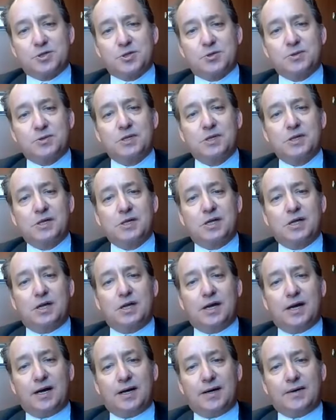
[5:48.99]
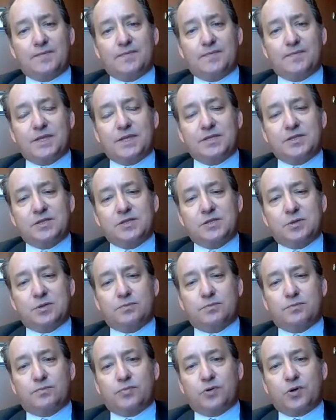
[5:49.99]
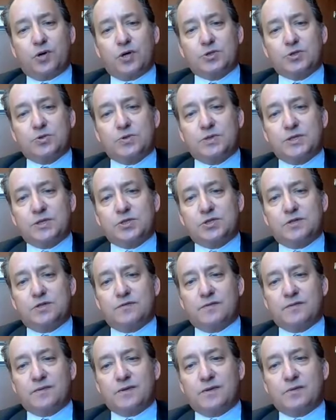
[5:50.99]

So this is a broad tradition of